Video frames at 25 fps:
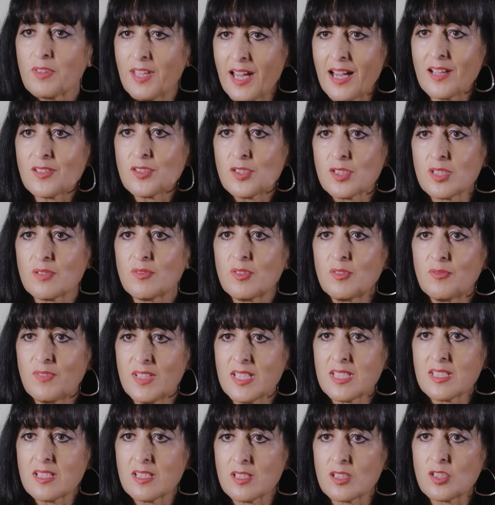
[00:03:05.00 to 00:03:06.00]
thousands of
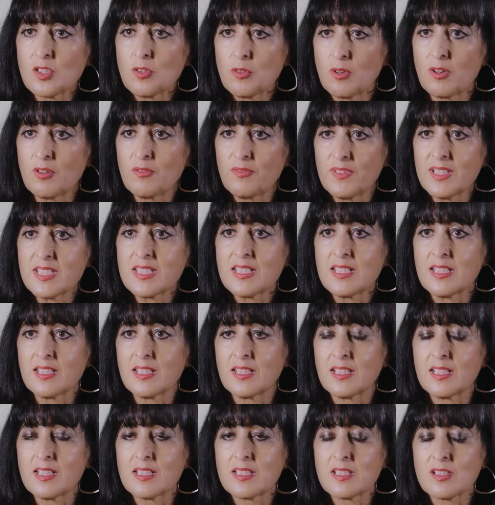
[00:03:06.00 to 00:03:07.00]
investors who are invested
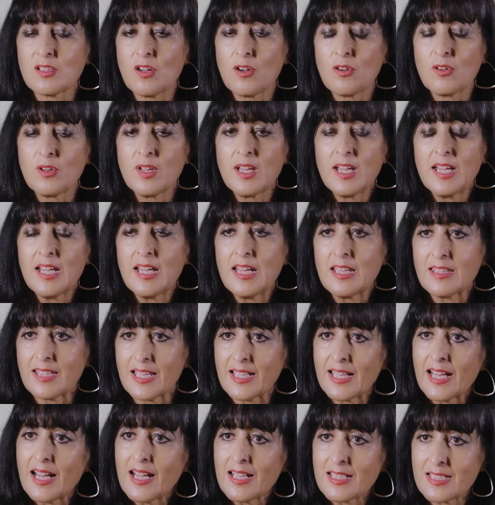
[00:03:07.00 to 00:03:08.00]
in it, so
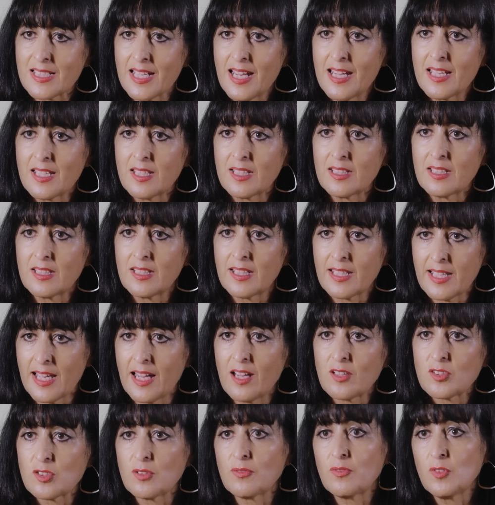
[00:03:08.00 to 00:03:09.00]
they can't take
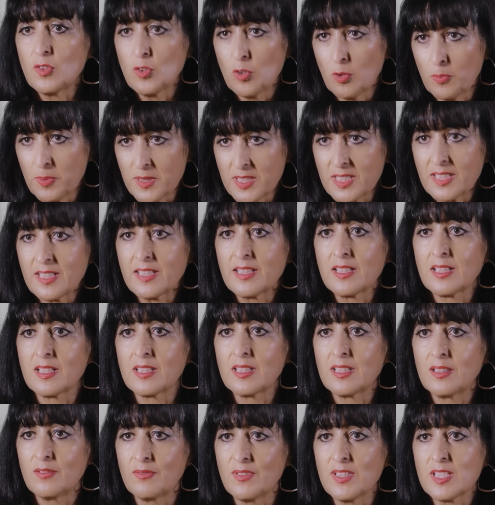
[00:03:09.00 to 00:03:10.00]
account of your
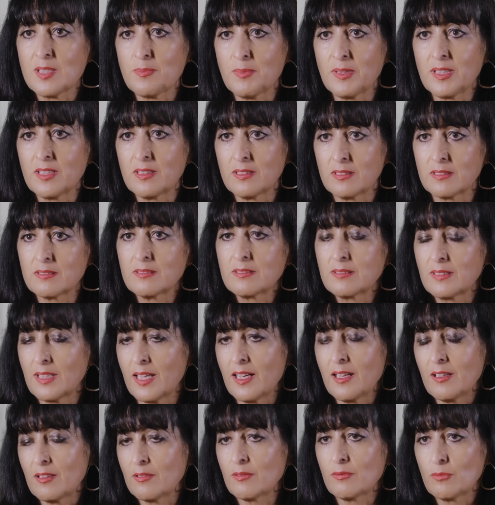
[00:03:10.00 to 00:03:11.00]
particular investment
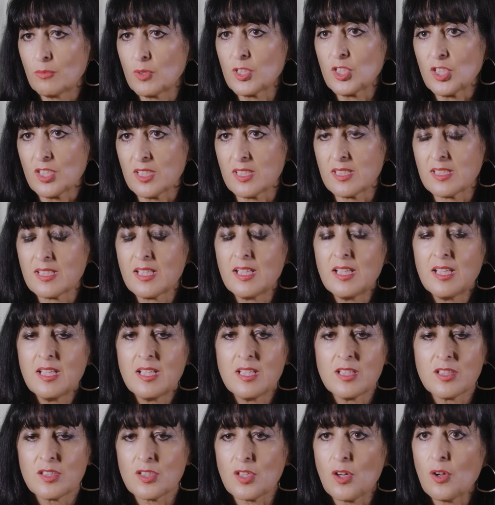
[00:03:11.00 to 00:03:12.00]
wishes.
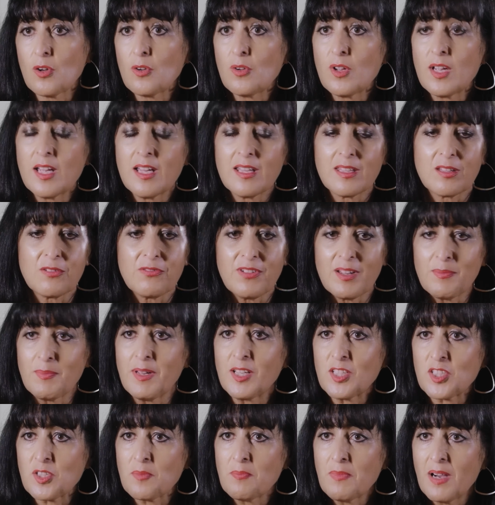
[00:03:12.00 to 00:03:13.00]
So the fund
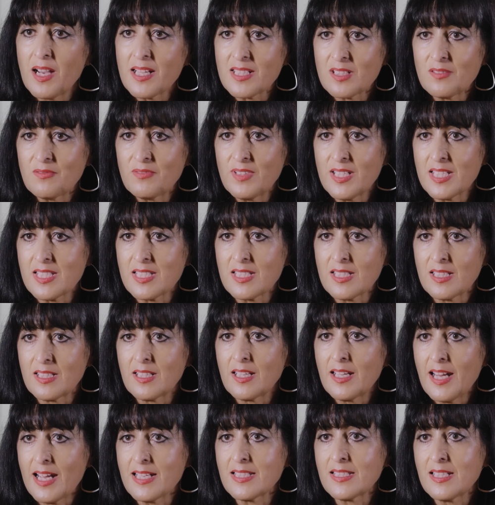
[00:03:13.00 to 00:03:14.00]
manager might invest in
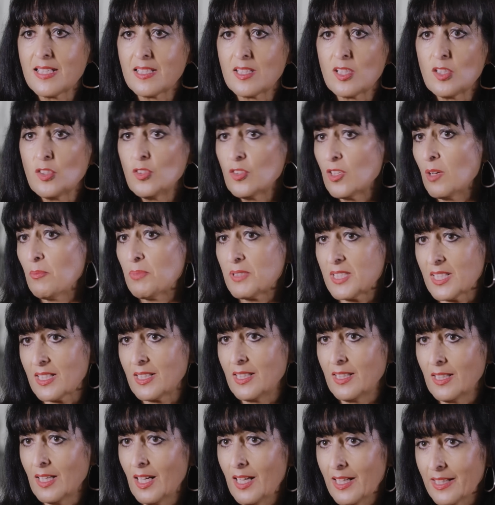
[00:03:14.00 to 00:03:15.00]
an asset that you don't
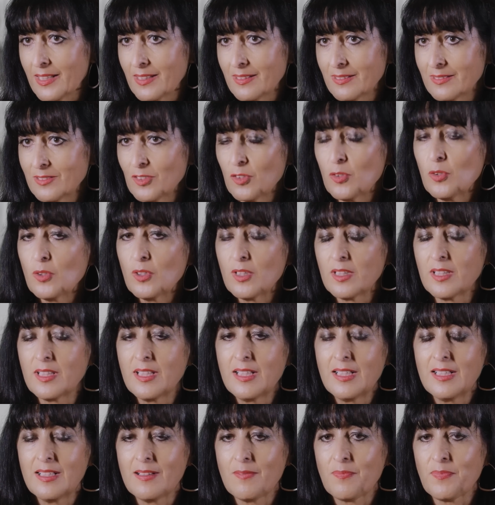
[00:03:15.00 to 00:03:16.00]
particularly like, or
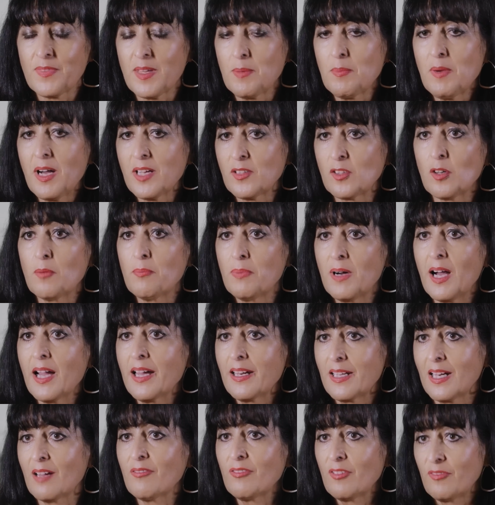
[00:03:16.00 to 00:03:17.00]
they might not
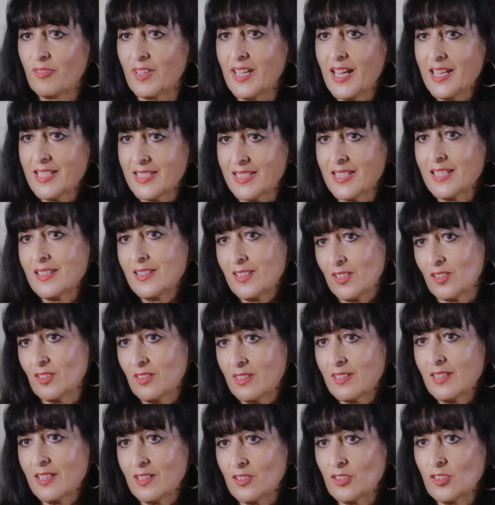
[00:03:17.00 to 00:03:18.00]
buy enough of an asset
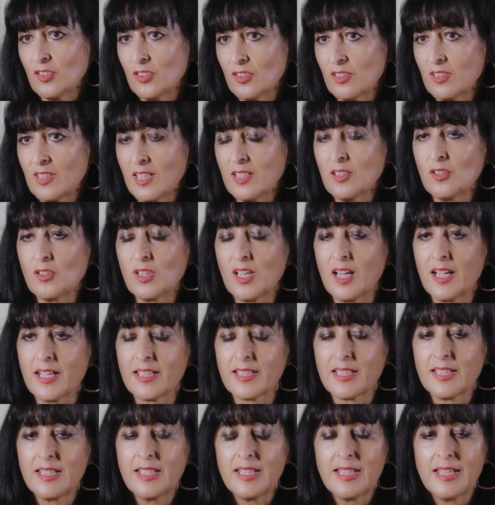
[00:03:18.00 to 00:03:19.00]
that you
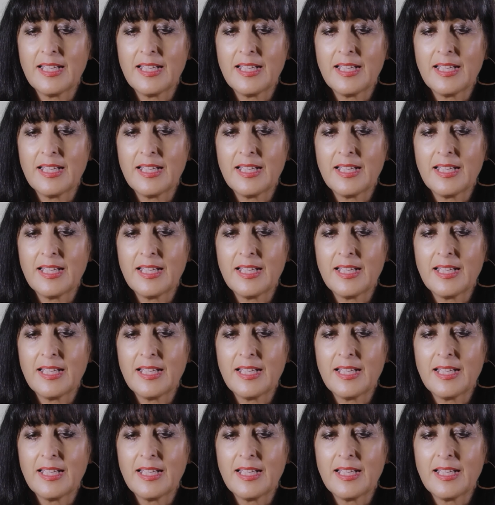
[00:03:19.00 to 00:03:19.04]
like.